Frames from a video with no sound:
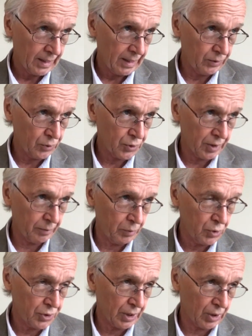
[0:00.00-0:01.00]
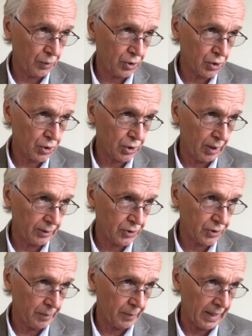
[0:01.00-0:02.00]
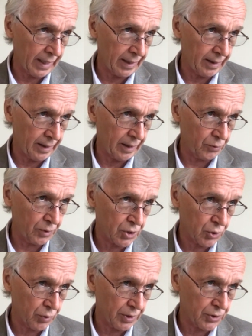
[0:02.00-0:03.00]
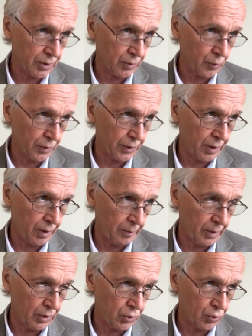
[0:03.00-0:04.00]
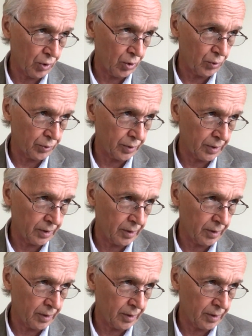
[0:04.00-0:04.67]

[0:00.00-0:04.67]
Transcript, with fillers: And you said, music which assaults the mind and restricts it with a numbing drone,